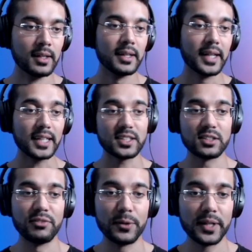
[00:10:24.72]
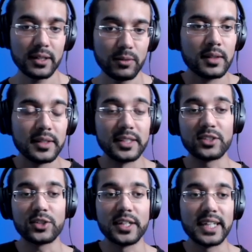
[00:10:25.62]
Next is voting. This is
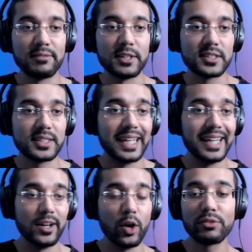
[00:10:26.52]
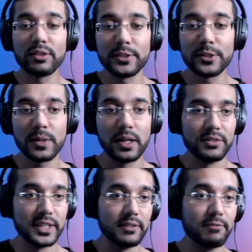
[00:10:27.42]
going to give us an overview of
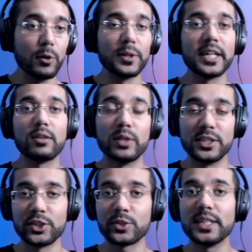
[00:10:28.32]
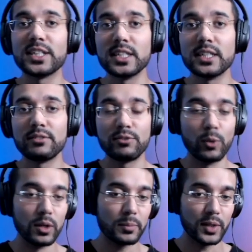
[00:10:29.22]
the voting registration
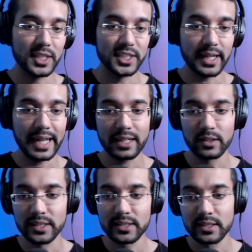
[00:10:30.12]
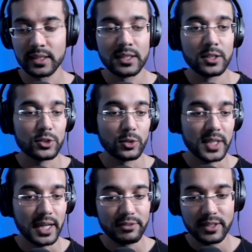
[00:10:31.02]
for Project Catalyst. So
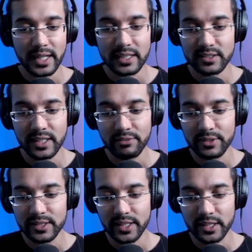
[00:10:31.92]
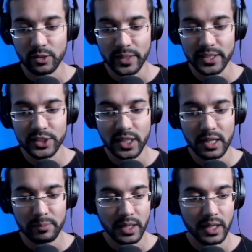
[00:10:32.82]
Typhon has definitely done a great
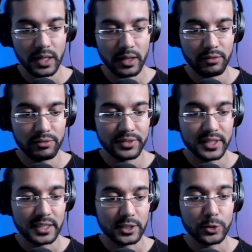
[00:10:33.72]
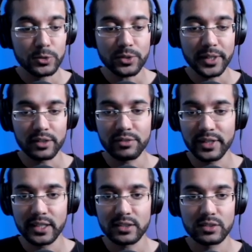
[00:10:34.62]
job of the user
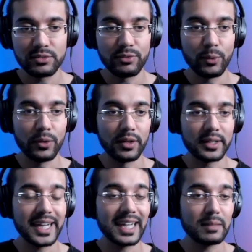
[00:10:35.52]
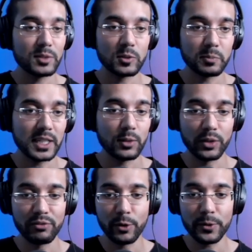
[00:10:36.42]
interface for getting up to speed
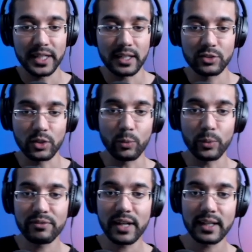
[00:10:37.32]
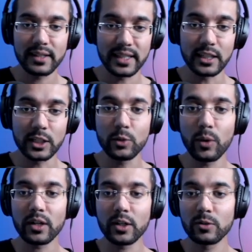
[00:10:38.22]
with voting. So we've got the Q R
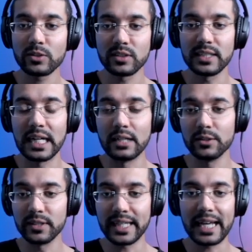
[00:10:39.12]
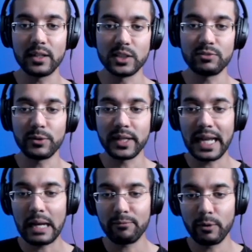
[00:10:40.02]
codes to download the Catalyst voting
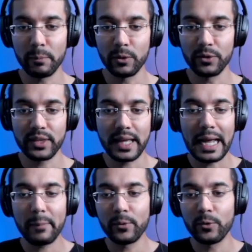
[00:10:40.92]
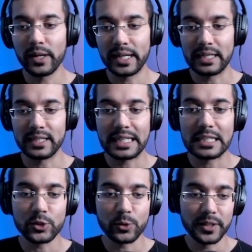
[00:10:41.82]
app for both Apple and
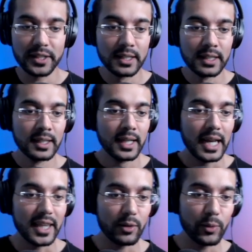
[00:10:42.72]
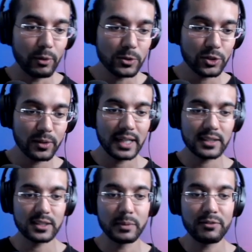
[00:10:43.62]
Android. And then we've also got
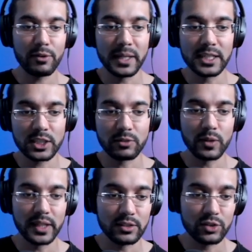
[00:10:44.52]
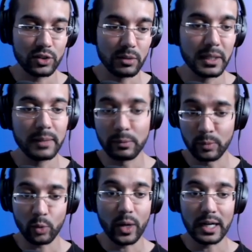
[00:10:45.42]
some information related to the minimum
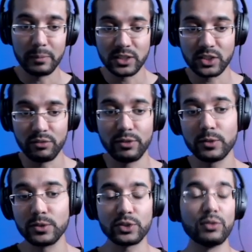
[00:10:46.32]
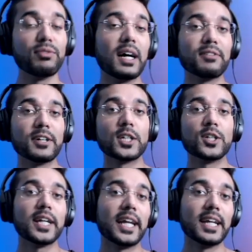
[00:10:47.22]
requirements to vote. So five
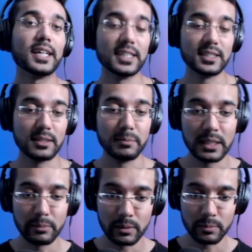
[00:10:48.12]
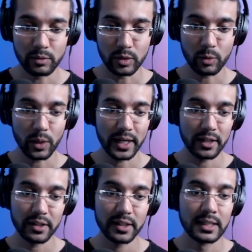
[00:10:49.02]
hundred A D A is the minimum
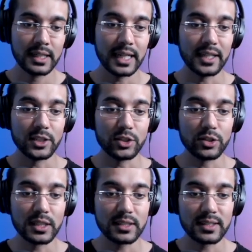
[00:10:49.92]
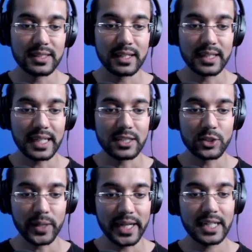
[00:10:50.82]
required. And then you do need to delegate
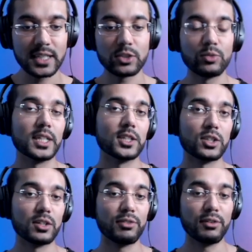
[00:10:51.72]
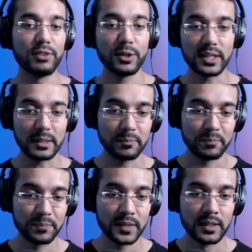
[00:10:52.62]
your A D A to register for voting.
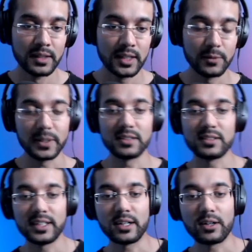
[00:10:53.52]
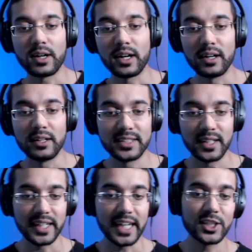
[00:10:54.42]
We can see here our
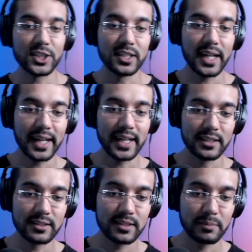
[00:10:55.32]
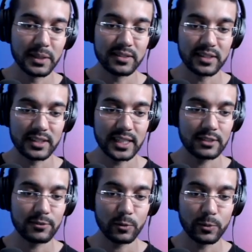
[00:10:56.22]
delegation has been
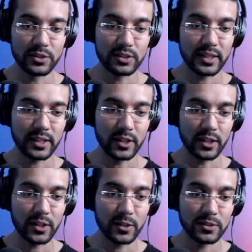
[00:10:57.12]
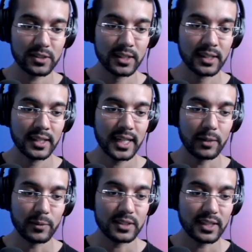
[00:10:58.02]
successful. We'll just click on close, and
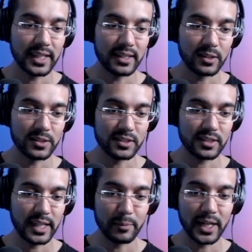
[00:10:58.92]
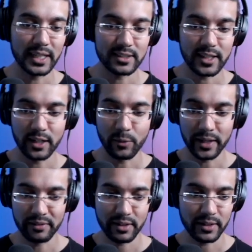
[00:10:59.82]
we see that little disclaimer has gone away.
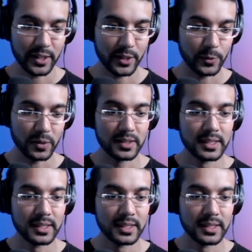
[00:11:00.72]
Very cool.